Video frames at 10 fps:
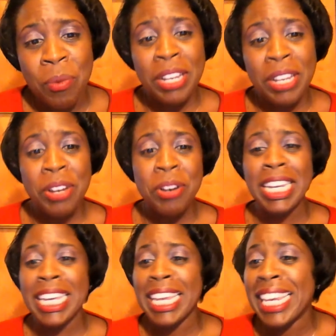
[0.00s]
When are you
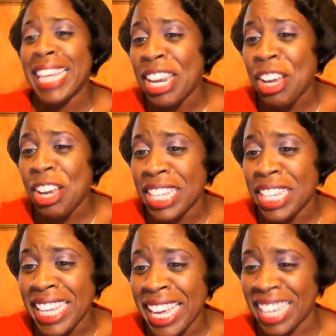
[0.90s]
going to get Atlanta on the
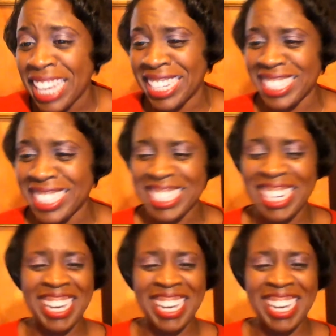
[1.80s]
list?